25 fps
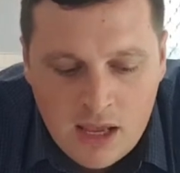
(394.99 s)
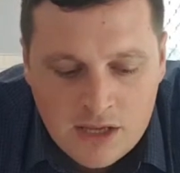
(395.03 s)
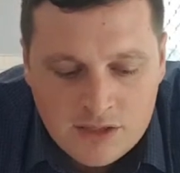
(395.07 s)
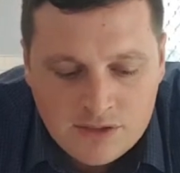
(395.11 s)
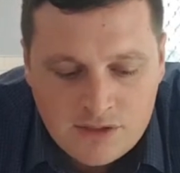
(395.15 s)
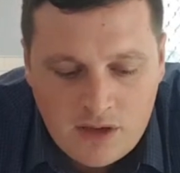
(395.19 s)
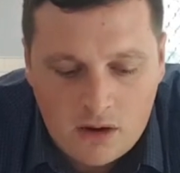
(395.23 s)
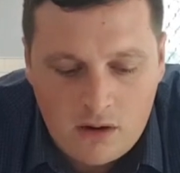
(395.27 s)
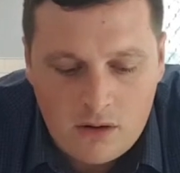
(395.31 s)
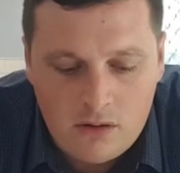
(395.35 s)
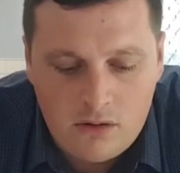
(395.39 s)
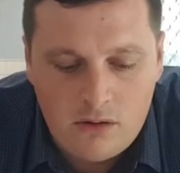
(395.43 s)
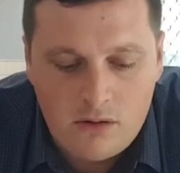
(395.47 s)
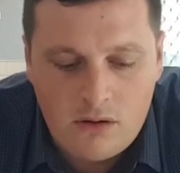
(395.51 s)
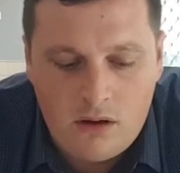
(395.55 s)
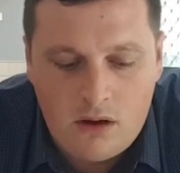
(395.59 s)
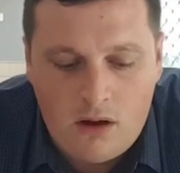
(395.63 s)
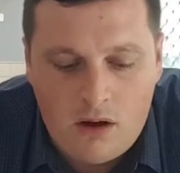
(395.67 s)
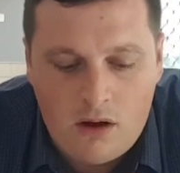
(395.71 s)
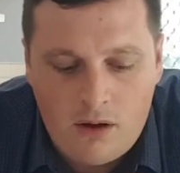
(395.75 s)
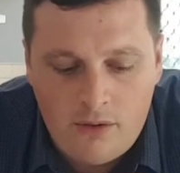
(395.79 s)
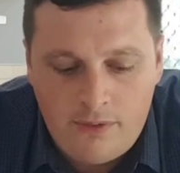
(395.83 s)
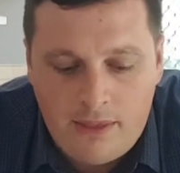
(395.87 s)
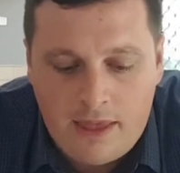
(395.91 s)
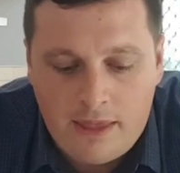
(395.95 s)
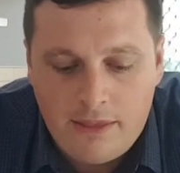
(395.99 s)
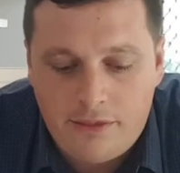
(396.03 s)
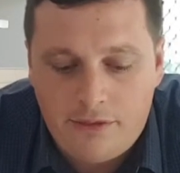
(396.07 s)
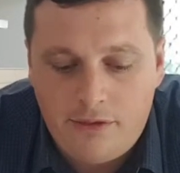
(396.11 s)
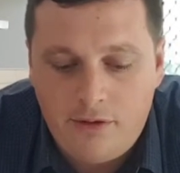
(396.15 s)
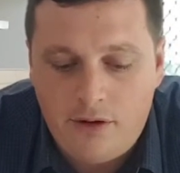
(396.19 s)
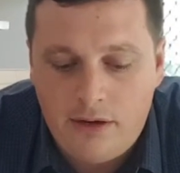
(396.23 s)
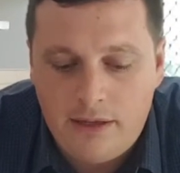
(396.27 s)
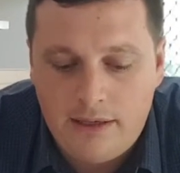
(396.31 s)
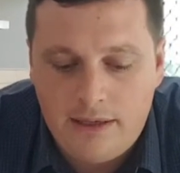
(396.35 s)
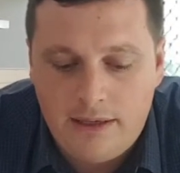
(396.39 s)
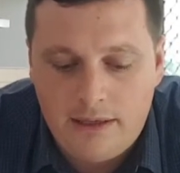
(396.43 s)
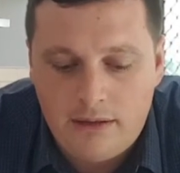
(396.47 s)
So on that
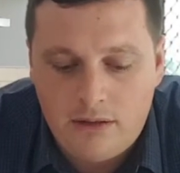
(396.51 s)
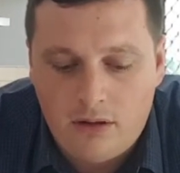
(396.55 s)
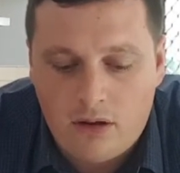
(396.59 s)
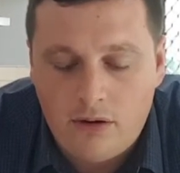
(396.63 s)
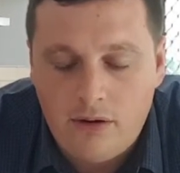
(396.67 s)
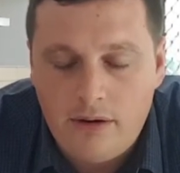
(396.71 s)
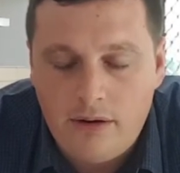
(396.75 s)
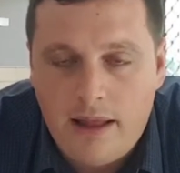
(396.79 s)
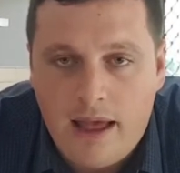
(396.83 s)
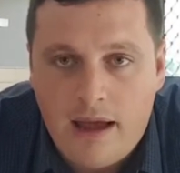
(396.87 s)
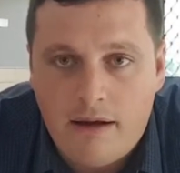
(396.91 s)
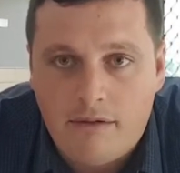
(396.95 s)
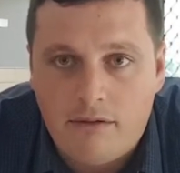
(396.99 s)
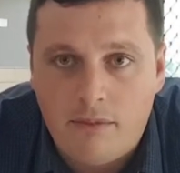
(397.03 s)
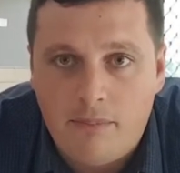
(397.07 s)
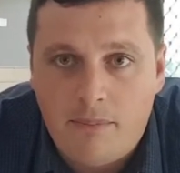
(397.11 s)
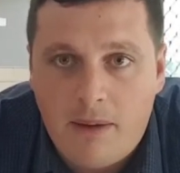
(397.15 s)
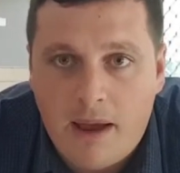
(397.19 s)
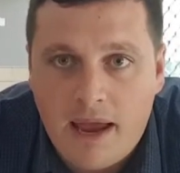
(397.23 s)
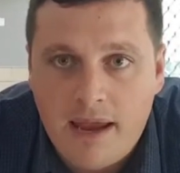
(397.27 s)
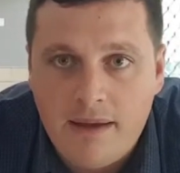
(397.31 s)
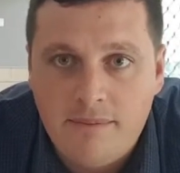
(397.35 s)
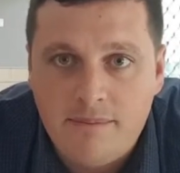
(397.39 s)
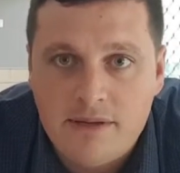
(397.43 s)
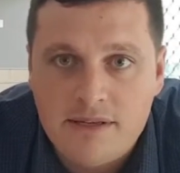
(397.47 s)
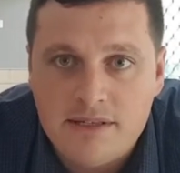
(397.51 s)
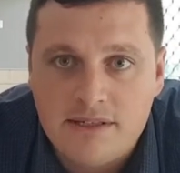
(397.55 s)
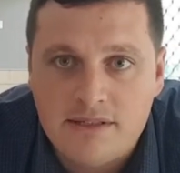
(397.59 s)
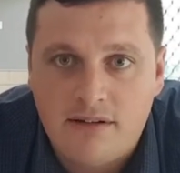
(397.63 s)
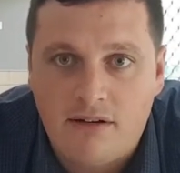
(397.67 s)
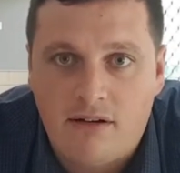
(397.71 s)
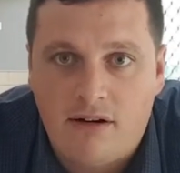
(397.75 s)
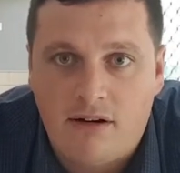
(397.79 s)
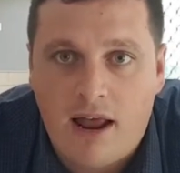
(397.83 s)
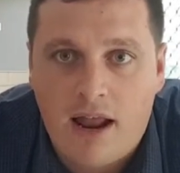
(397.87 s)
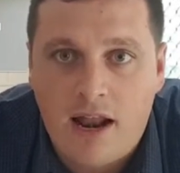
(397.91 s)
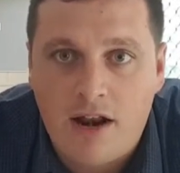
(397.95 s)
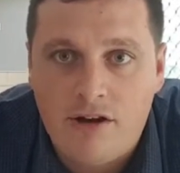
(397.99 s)
30-year loan, our repayments
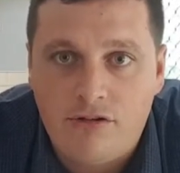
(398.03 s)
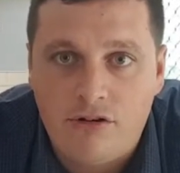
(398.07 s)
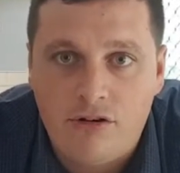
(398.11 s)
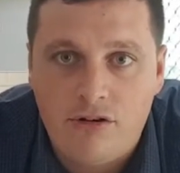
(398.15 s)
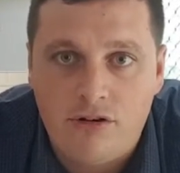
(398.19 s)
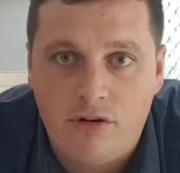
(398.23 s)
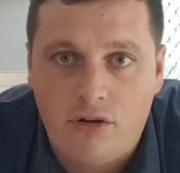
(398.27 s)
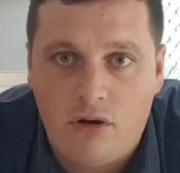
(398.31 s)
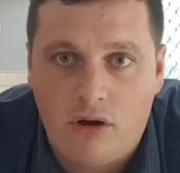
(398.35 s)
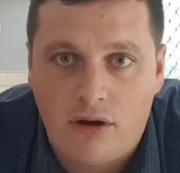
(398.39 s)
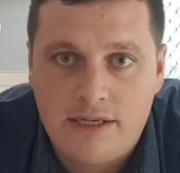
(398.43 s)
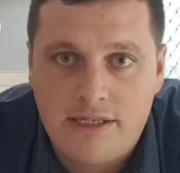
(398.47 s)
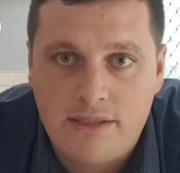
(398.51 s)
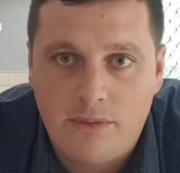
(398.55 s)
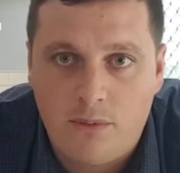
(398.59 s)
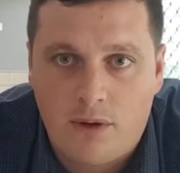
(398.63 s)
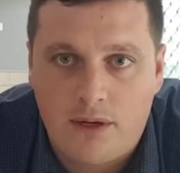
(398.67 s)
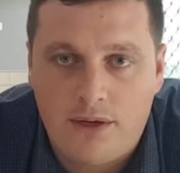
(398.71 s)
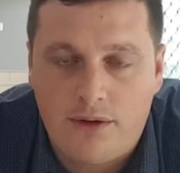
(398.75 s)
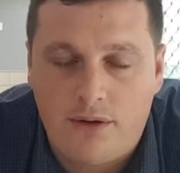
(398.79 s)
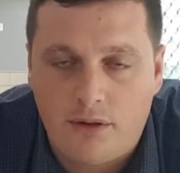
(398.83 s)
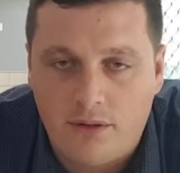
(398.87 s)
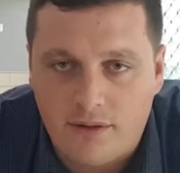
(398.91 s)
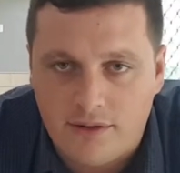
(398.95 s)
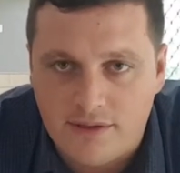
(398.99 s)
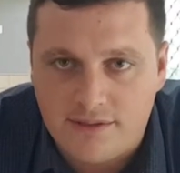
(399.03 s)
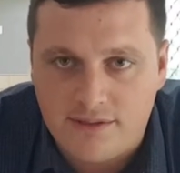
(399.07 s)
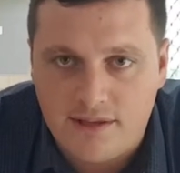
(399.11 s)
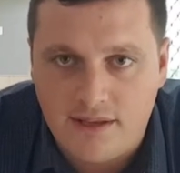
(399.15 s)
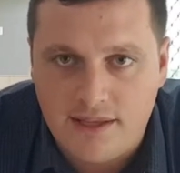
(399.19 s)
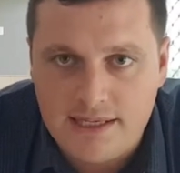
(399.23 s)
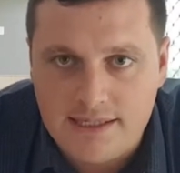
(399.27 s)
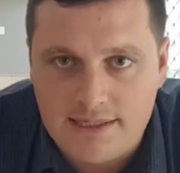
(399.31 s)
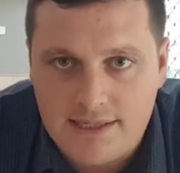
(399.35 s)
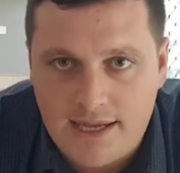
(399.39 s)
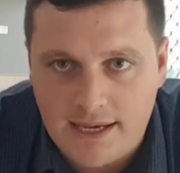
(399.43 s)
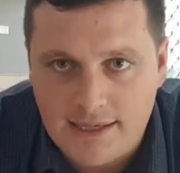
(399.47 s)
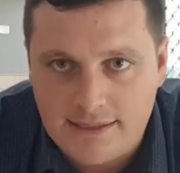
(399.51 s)
are $191. So
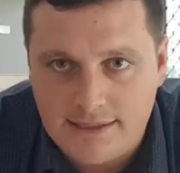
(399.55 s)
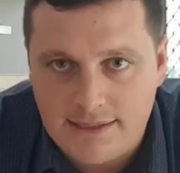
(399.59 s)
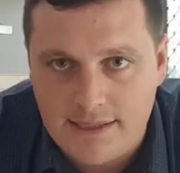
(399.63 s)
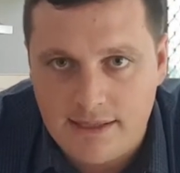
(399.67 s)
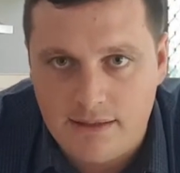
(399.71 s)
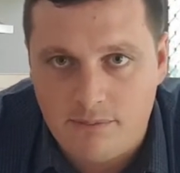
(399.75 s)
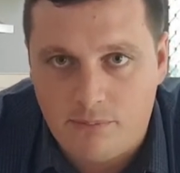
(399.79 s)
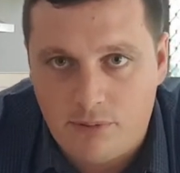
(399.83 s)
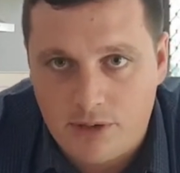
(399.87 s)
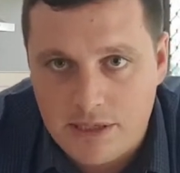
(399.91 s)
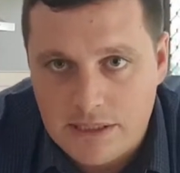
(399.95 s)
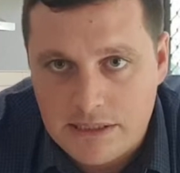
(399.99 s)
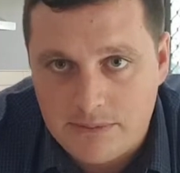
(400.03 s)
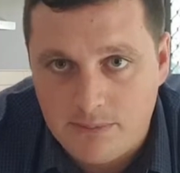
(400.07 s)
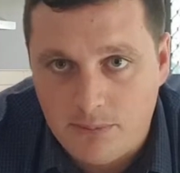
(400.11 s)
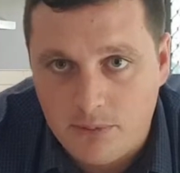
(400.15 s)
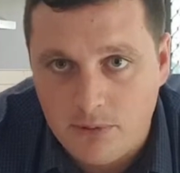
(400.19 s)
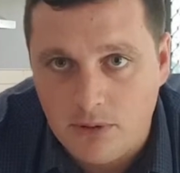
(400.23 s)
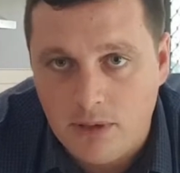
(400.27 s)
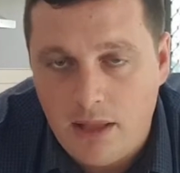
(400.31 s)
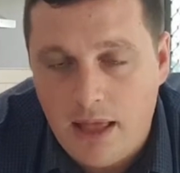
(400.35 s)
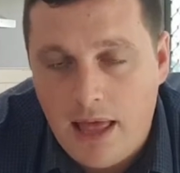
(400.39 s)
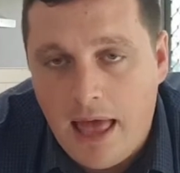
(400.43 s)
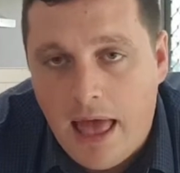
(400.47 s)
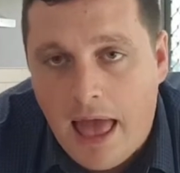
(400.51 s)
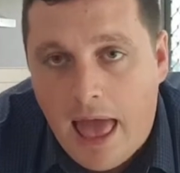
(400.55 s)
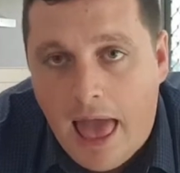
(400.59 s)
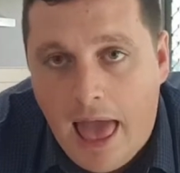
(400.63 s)
this takes in the principal